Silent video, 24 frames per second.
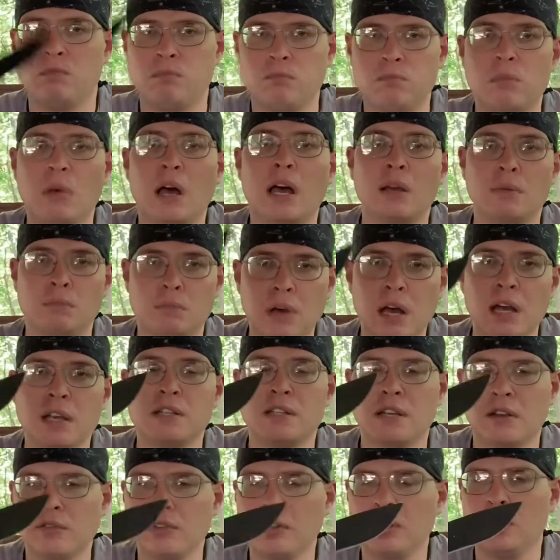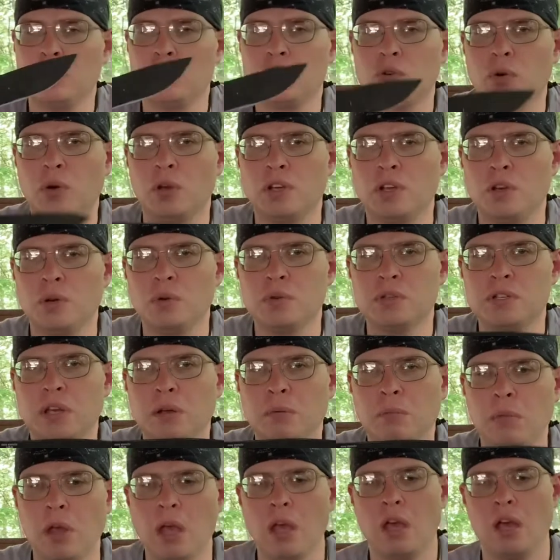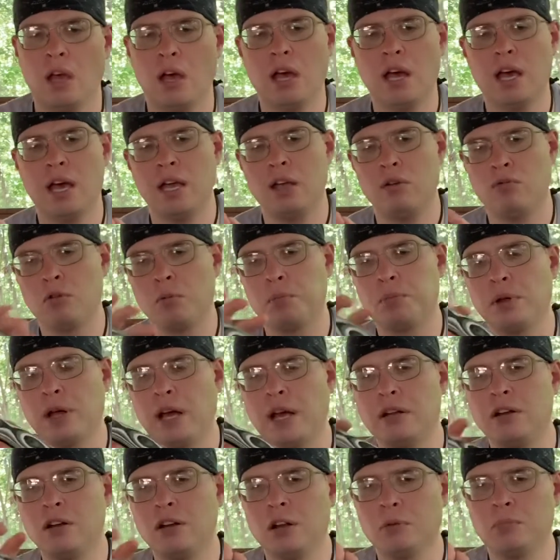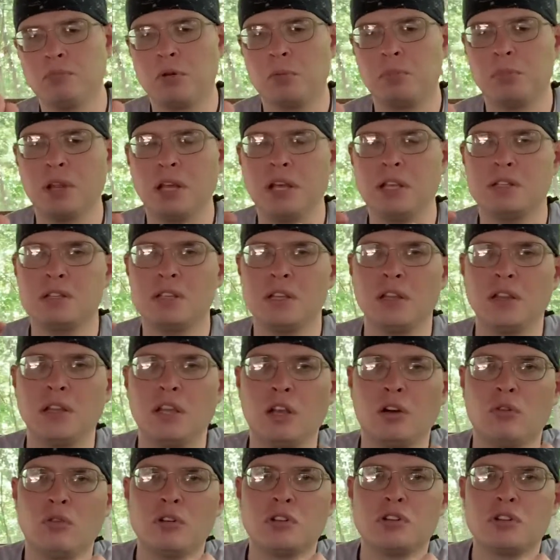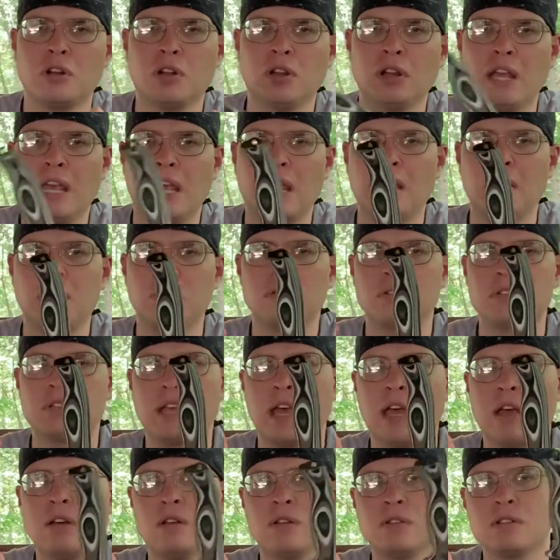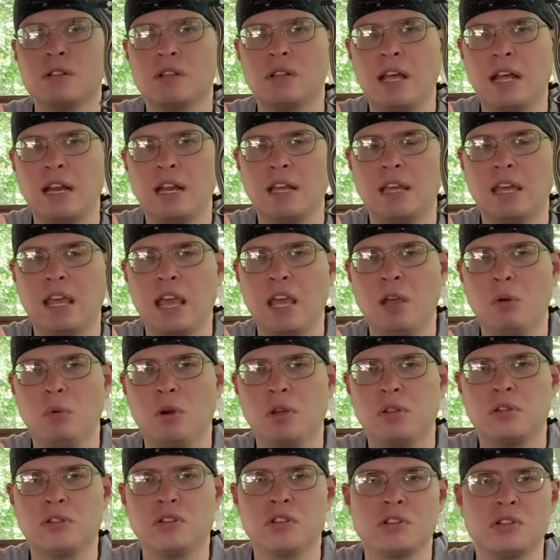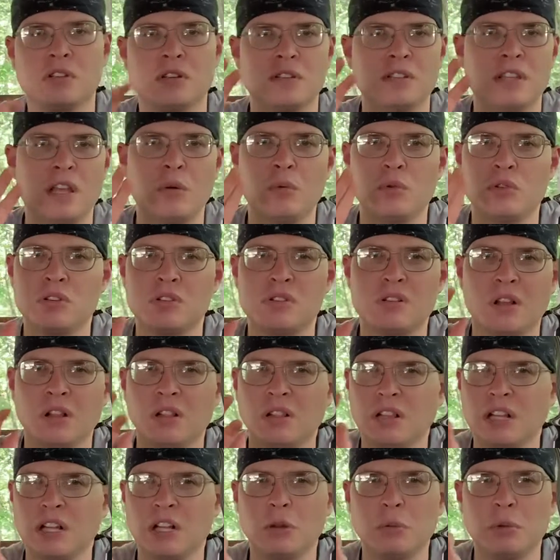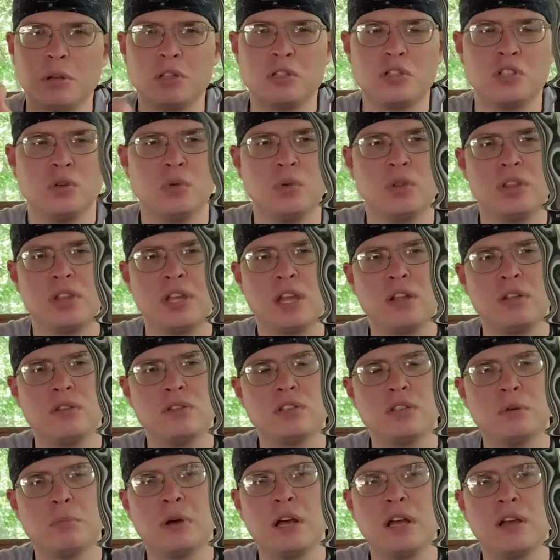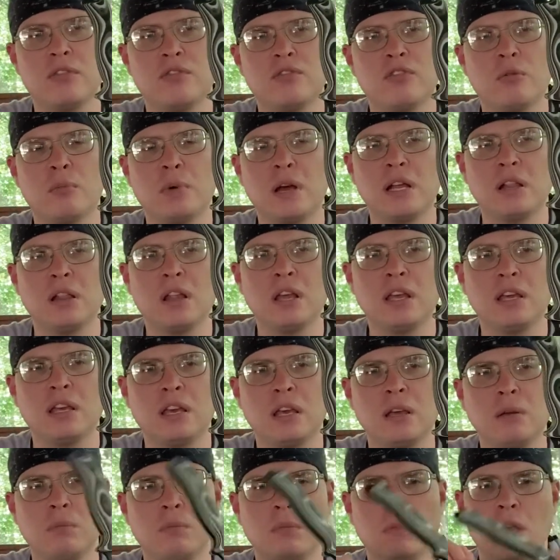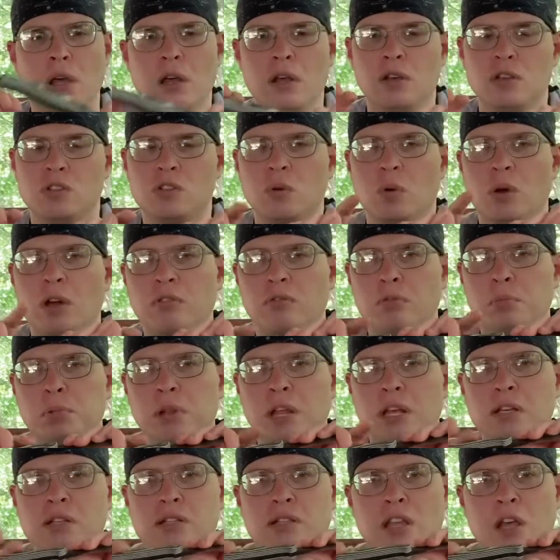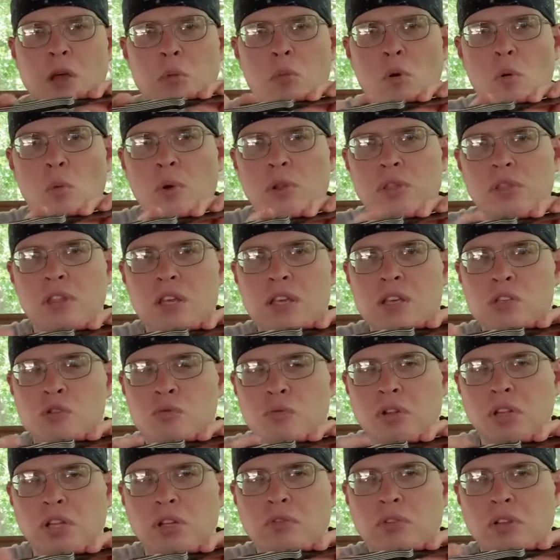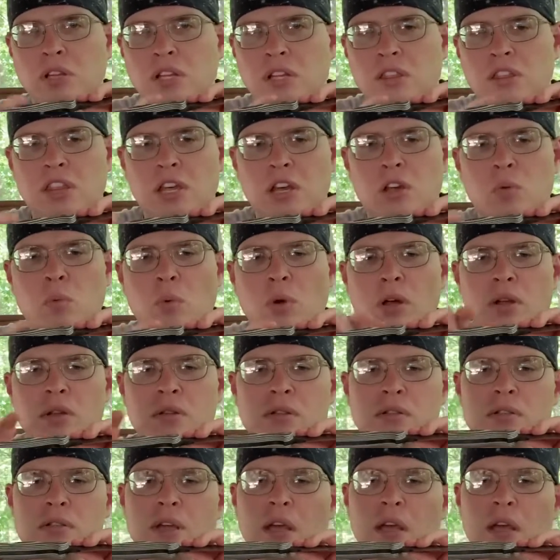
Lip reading: I definitely enjoy using. I ended up replacing the original handle scales that it came with just because they were just a little bit too thin for my liking. So I replaced them with these really thick ones